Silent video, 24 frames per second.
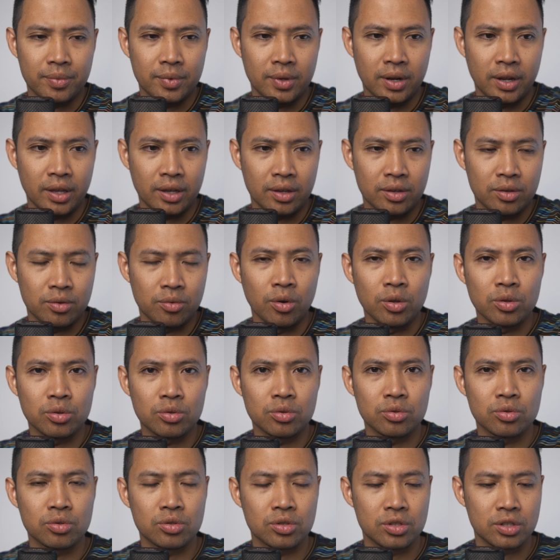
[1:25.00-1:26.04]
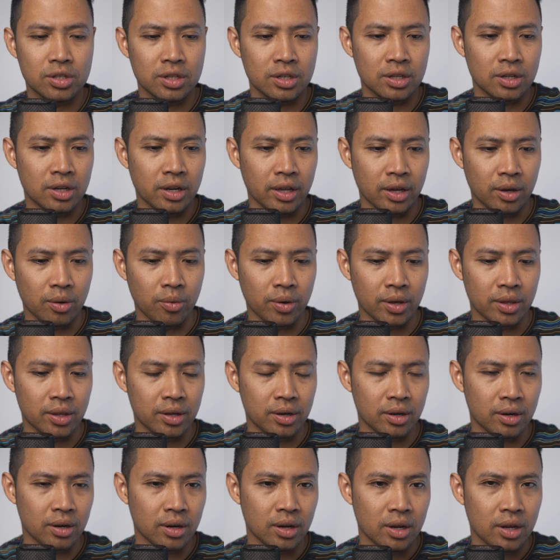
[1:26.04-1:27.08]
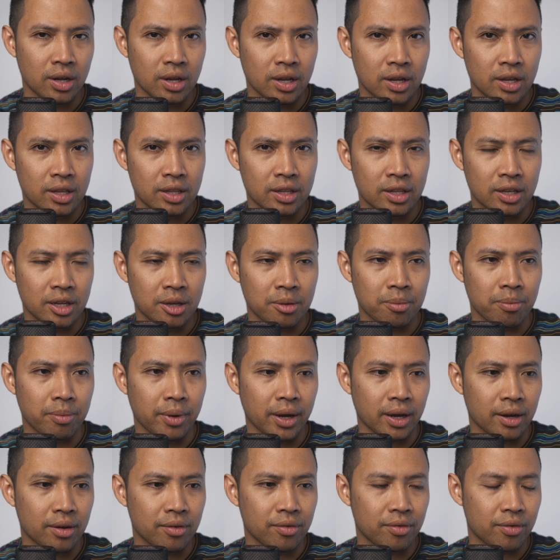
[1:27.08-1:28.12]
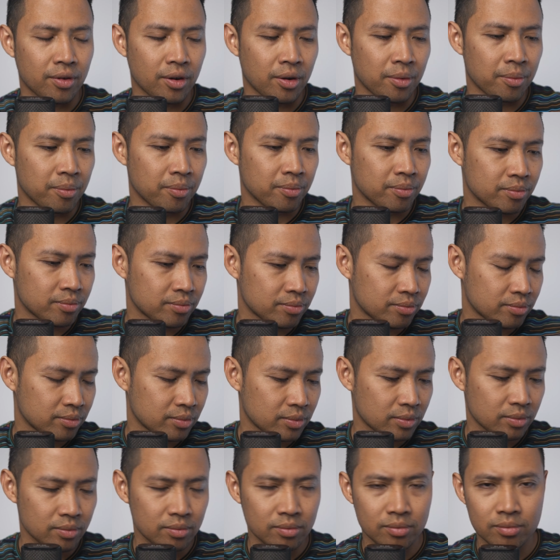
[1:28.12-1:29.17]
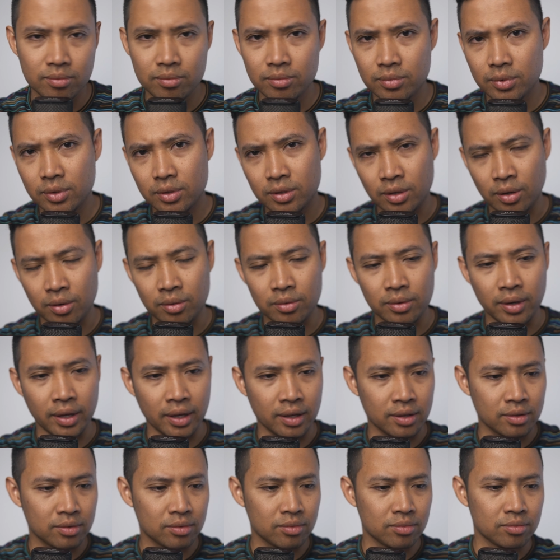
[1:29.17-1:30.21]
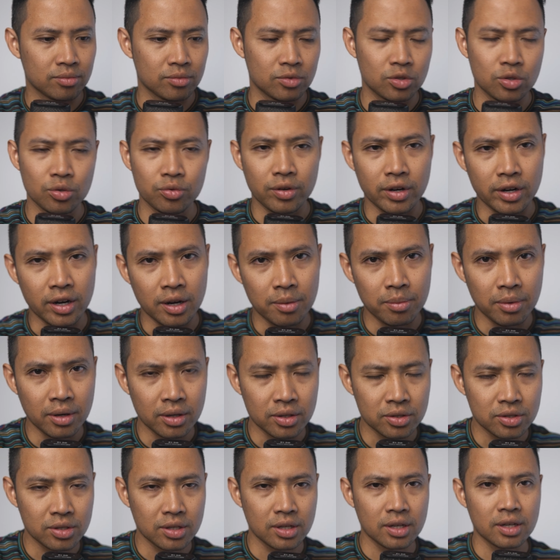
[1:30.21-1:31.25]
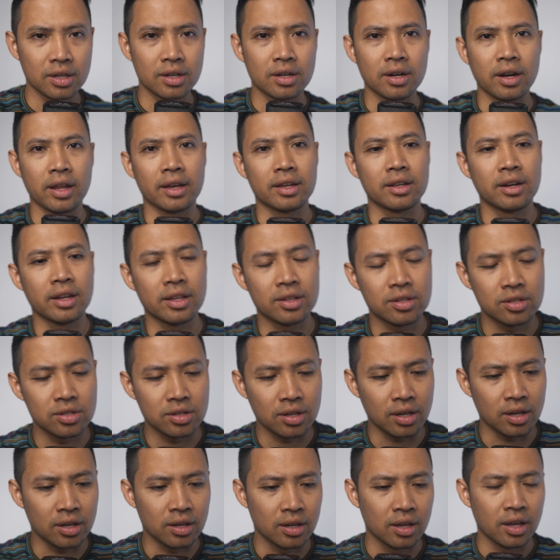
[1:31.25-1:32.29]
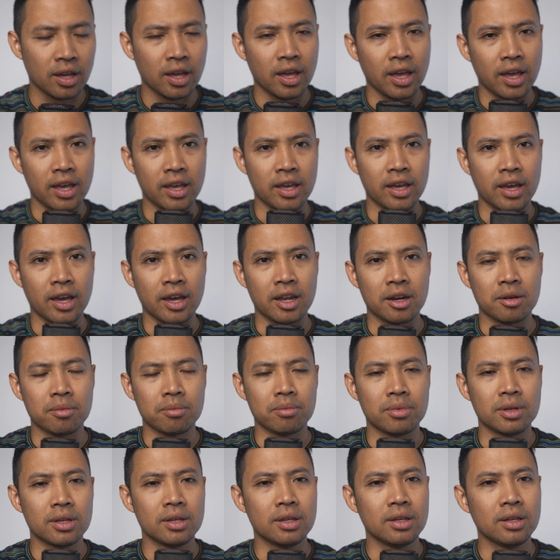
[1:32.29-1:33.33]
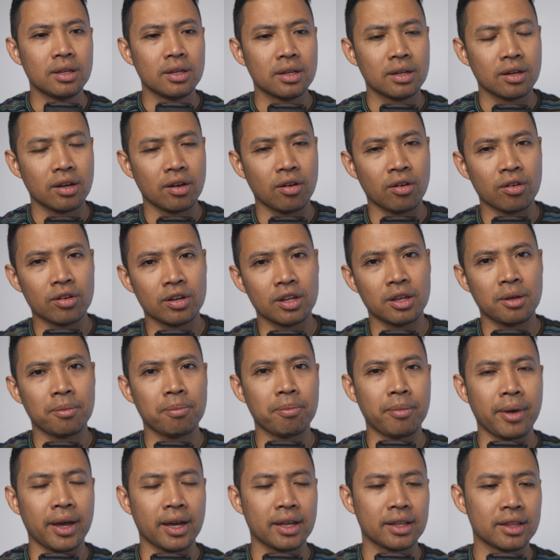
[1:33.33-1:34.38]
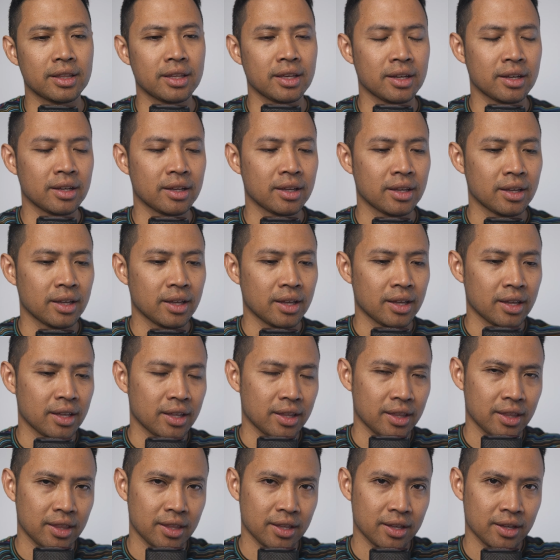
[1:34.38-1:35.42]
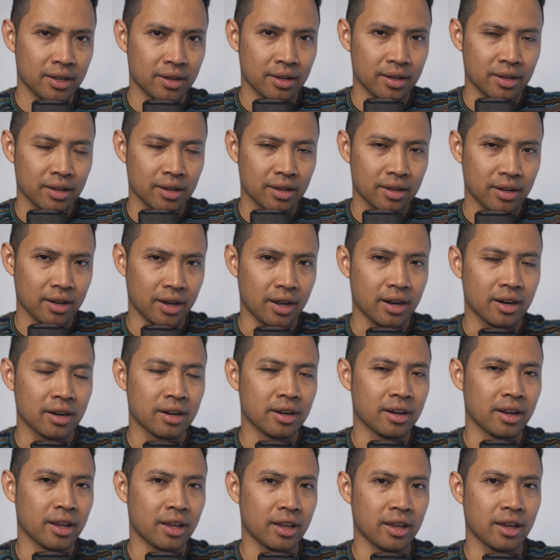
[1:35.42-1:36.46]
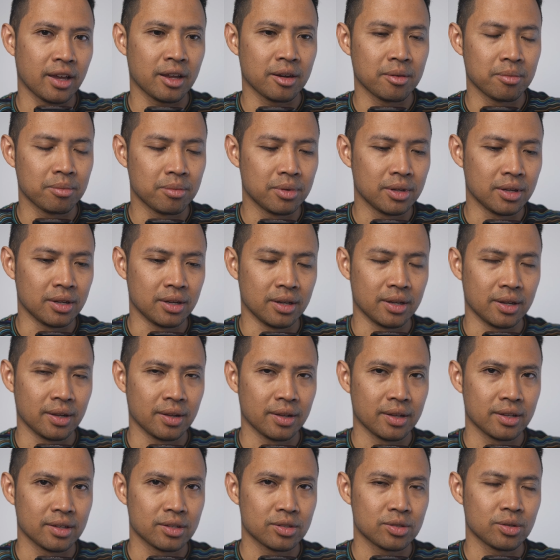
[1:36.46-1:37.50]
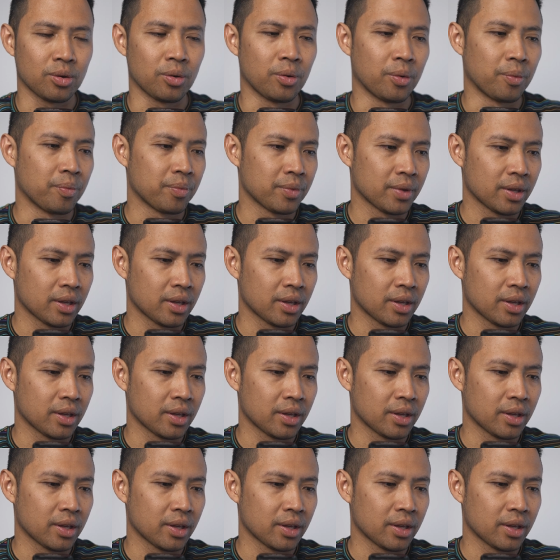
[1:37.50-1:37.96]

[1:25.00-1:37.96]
like you want to see like whether the impact from, like two variables here, like let's say A and B, on impacting the current A and B. So